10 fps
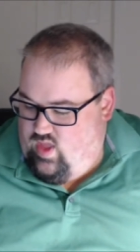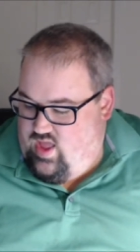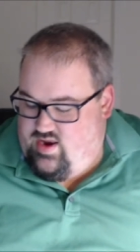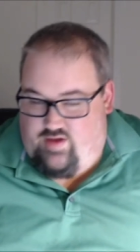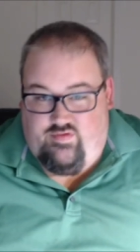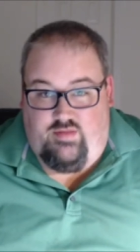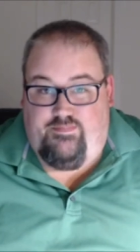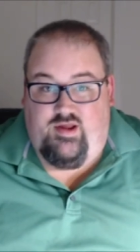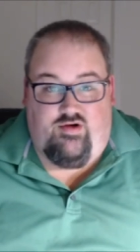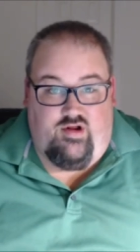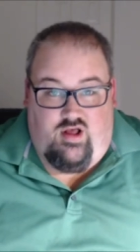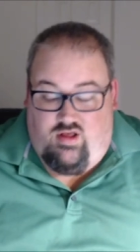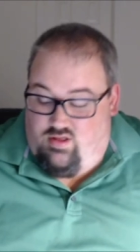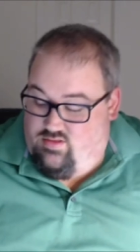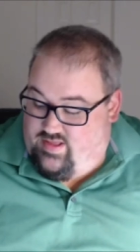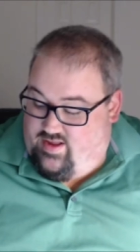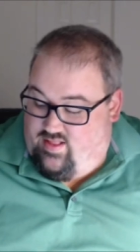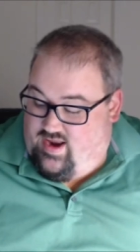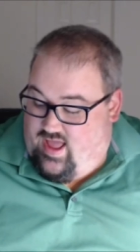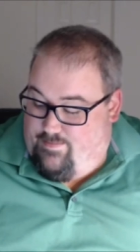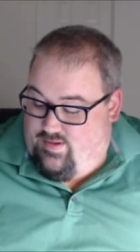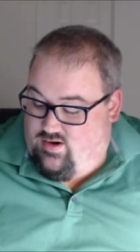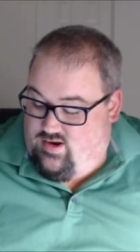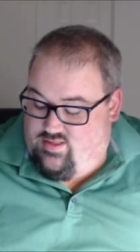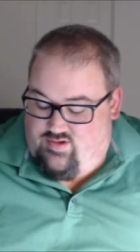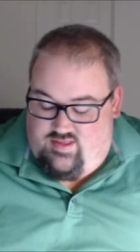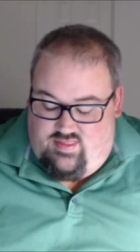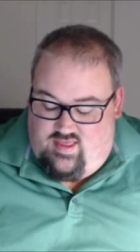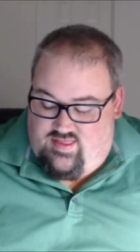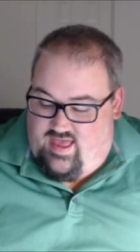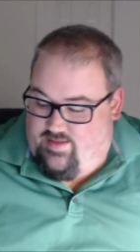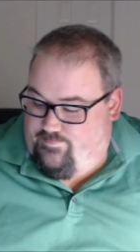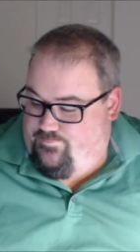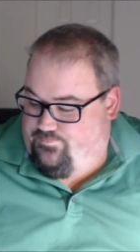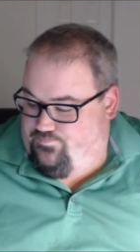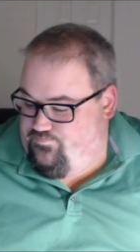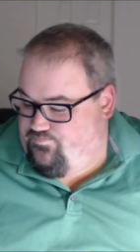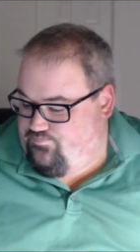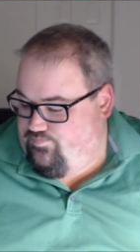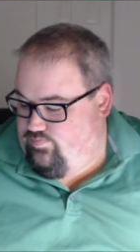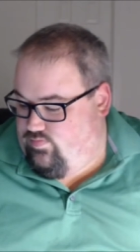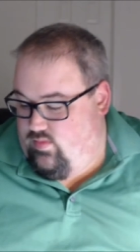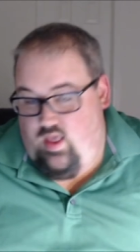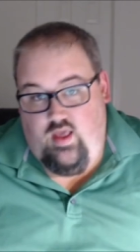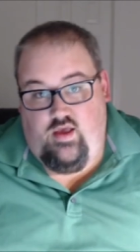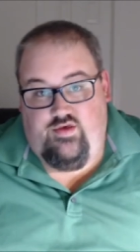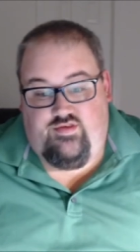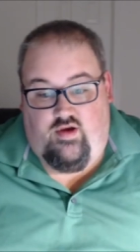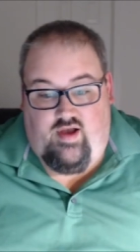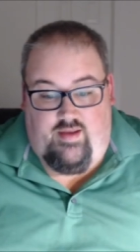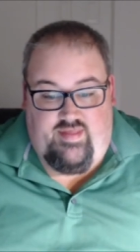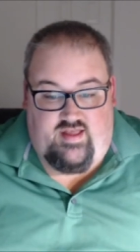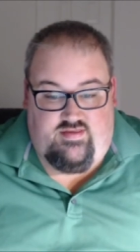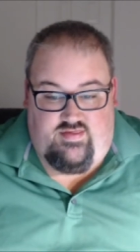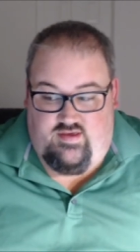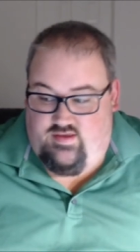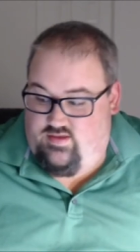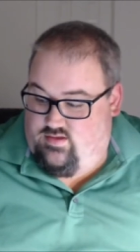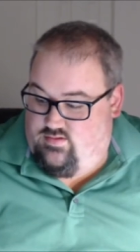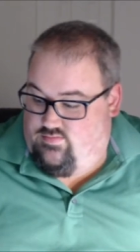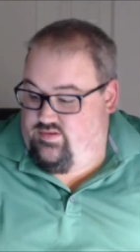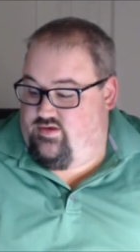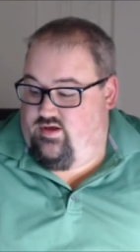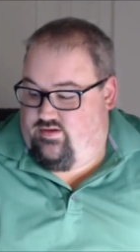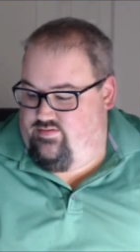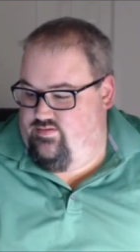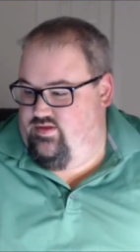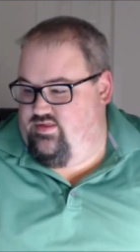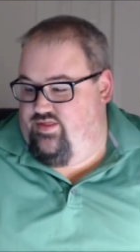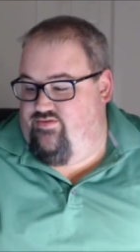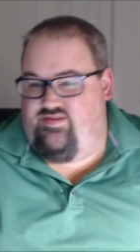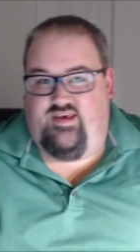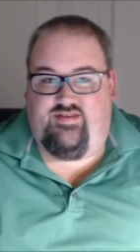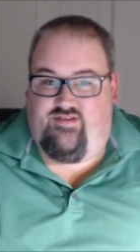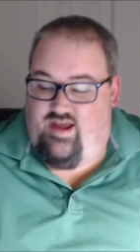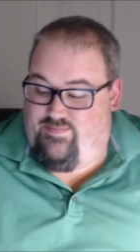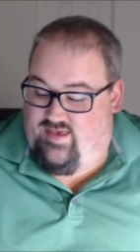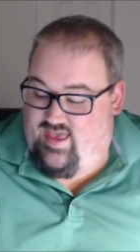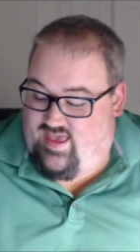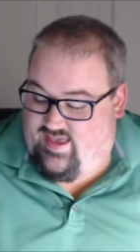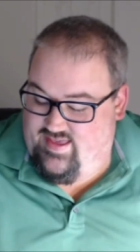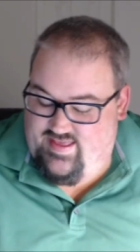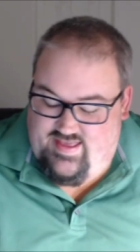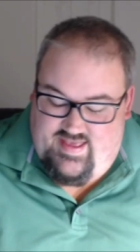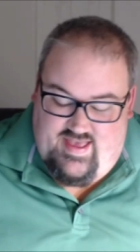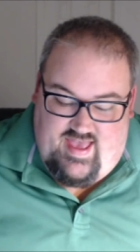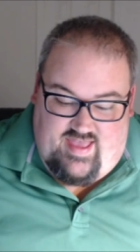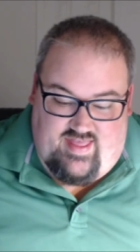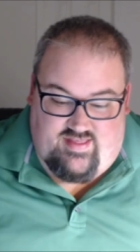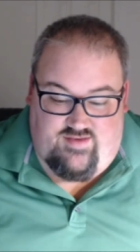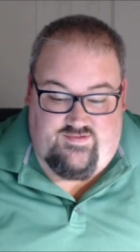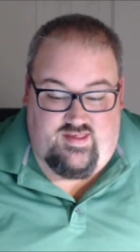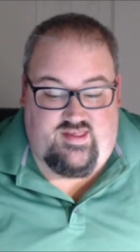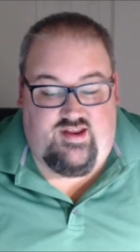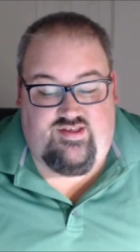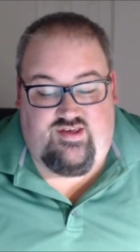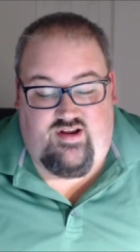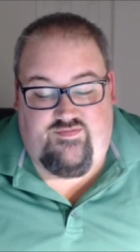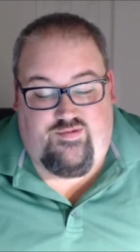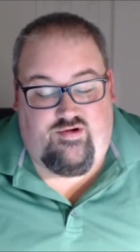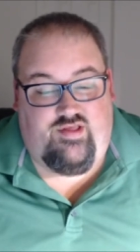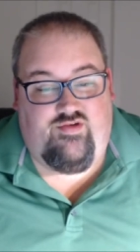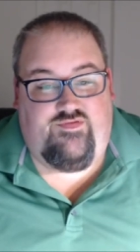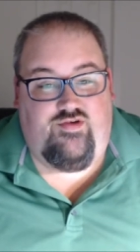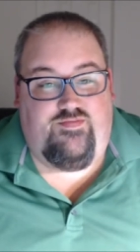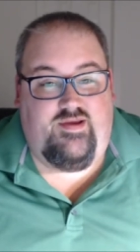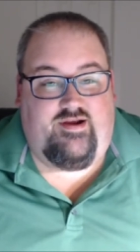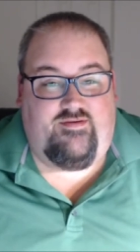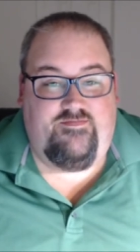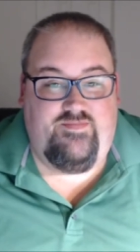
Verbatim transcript: Not really bitter at all, not a lot of hop bitterness or anything like that. So that's the, what's it called? Southern Sixer IPA. And that's it for this edition of Poorly Reviewed Beer.